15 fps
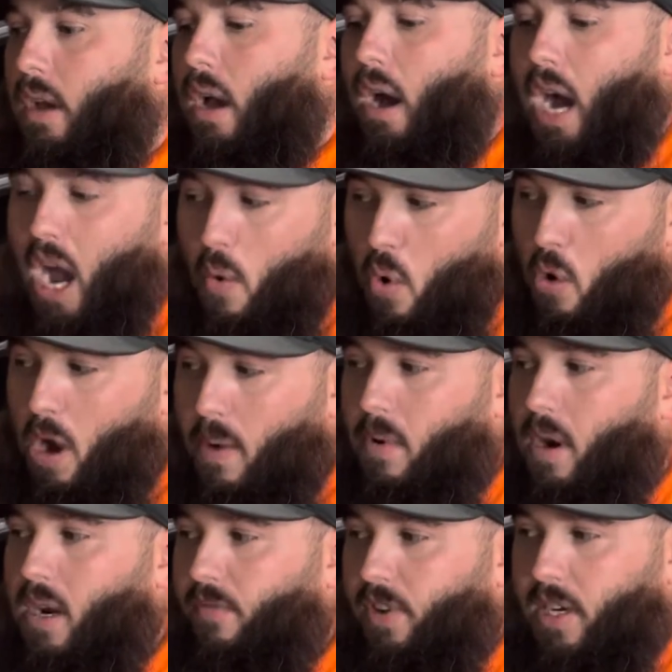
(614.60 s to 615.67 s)
I will
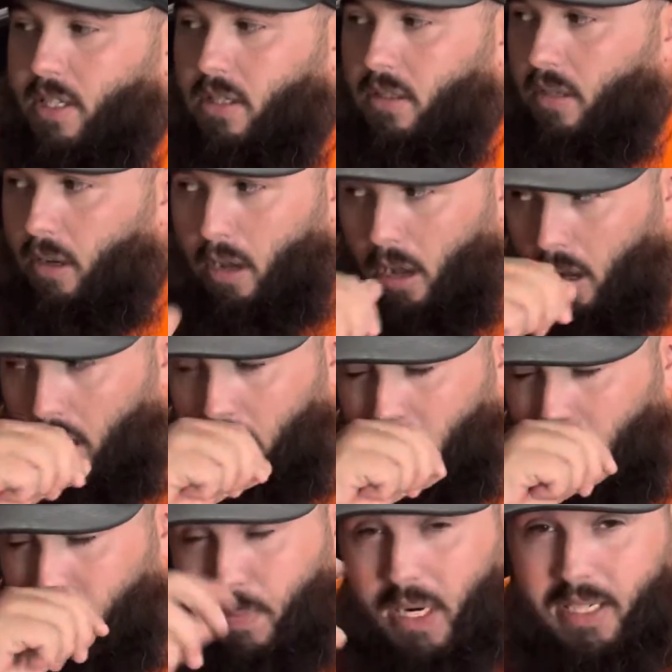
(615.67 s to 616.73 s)
upgrade eventually,
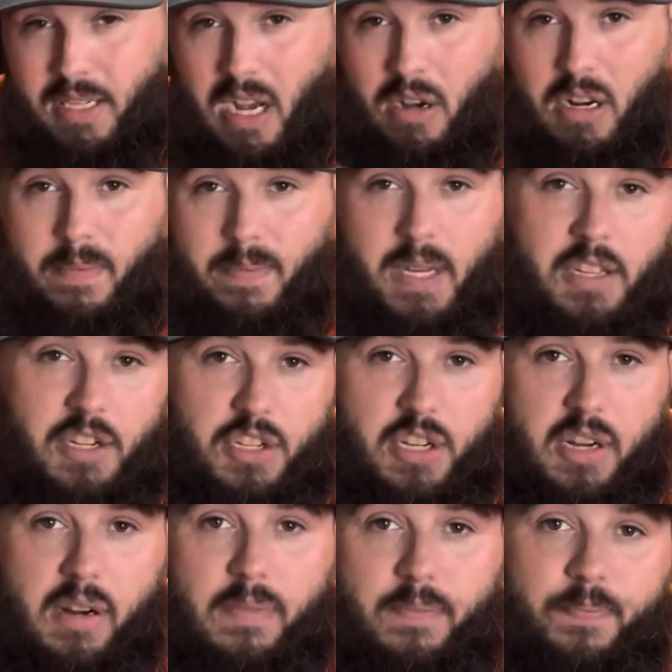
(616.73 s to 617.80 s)
but it's not going to be this
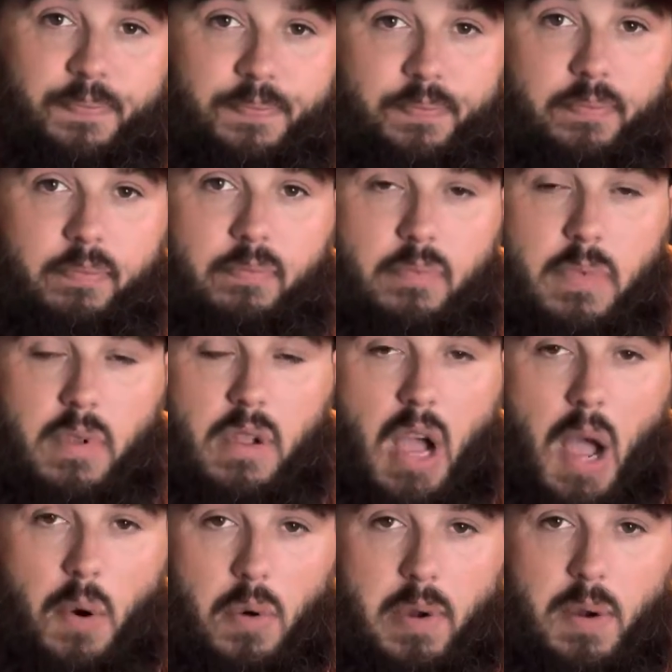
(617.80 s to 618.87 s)
year.
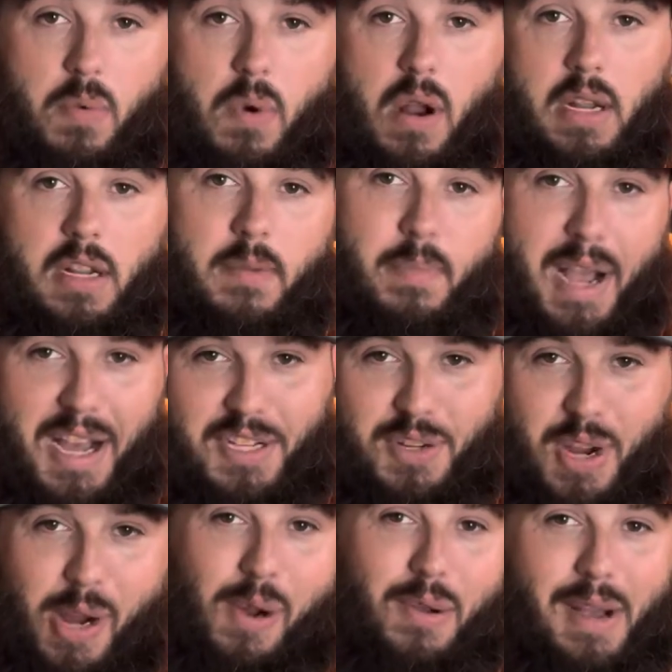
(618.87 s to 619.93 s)
I will be running the Bass
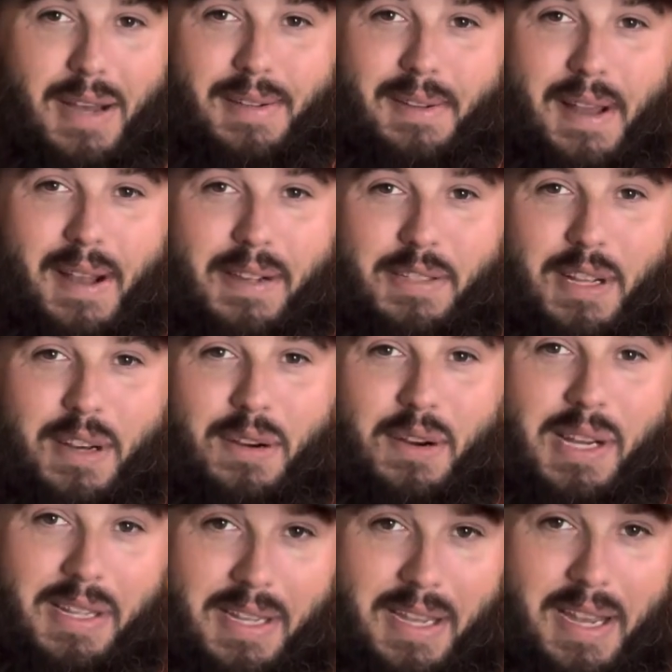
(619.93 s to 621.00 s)
Tracker Classic XL
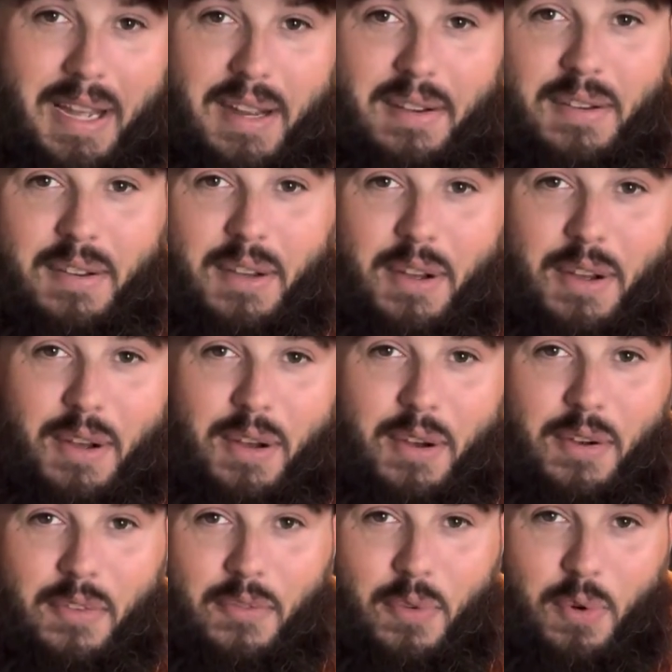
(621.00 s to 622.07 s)
again
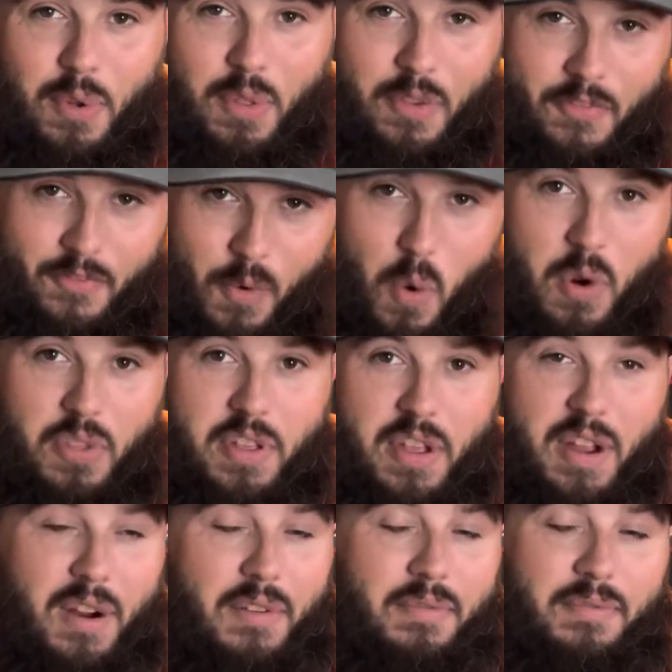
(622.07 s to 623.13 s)
for the 4th
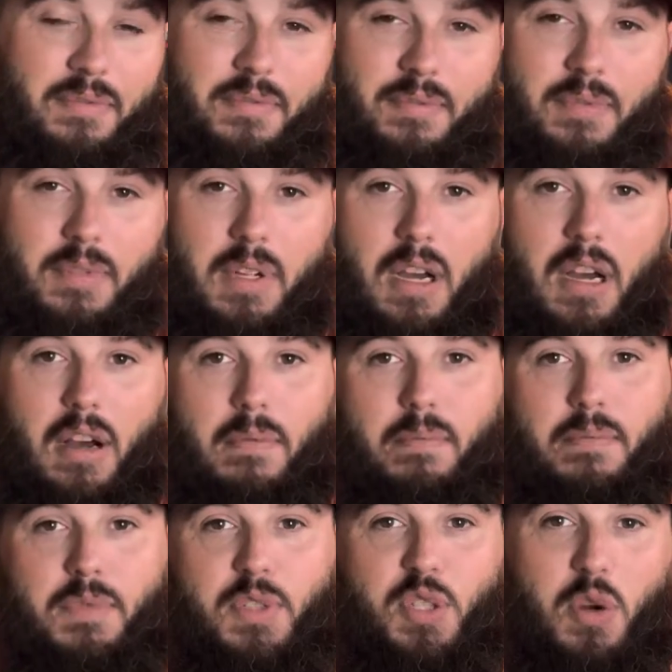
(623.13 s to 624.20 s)
year.
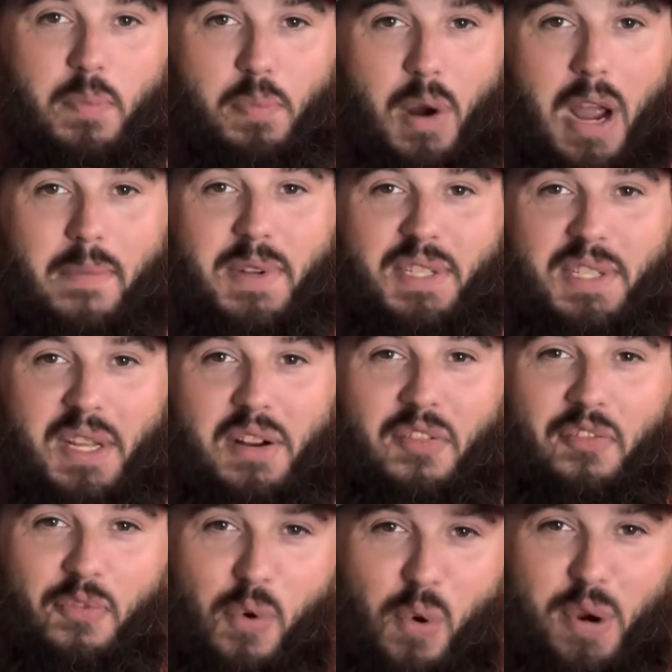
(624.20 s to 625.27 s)
So you'll probably be seeing a
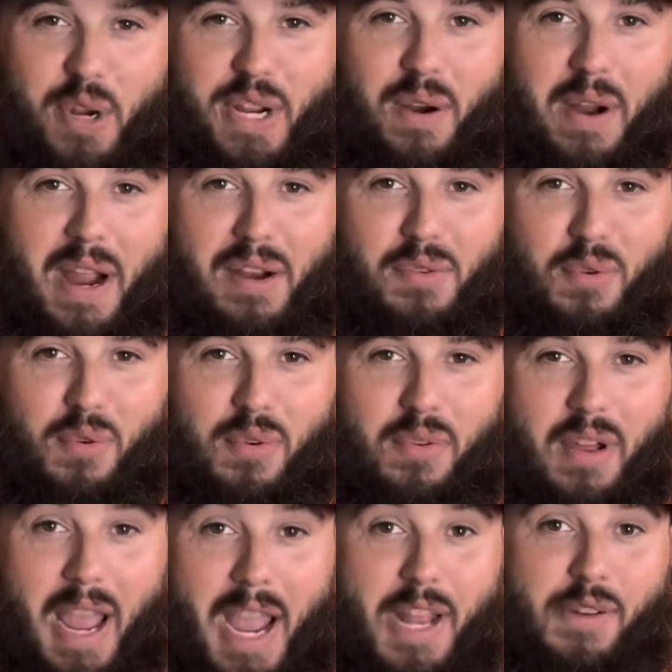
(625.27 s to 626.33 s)

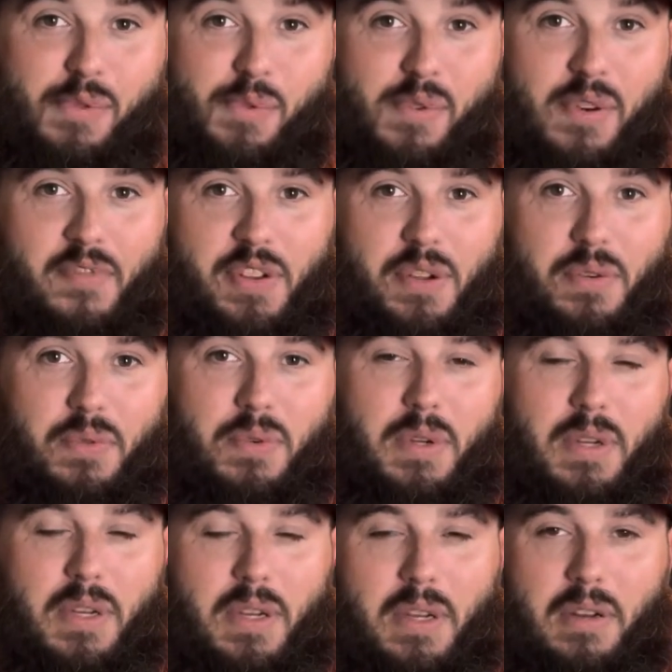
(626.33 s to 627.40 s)
4-year annual review
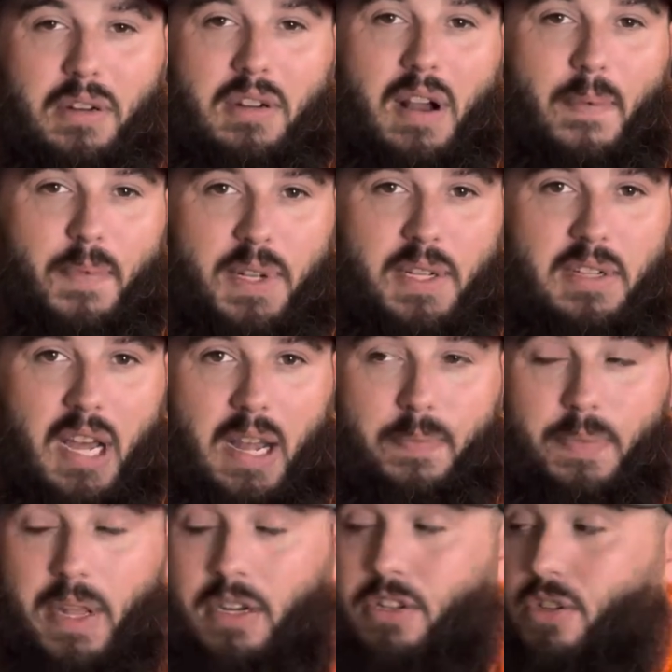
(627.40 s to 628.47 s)
come this
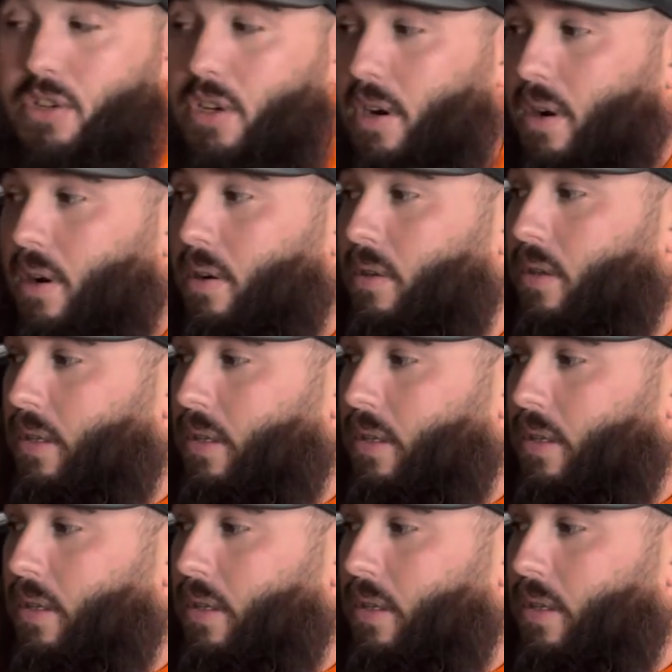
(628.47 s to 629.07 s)
time next year.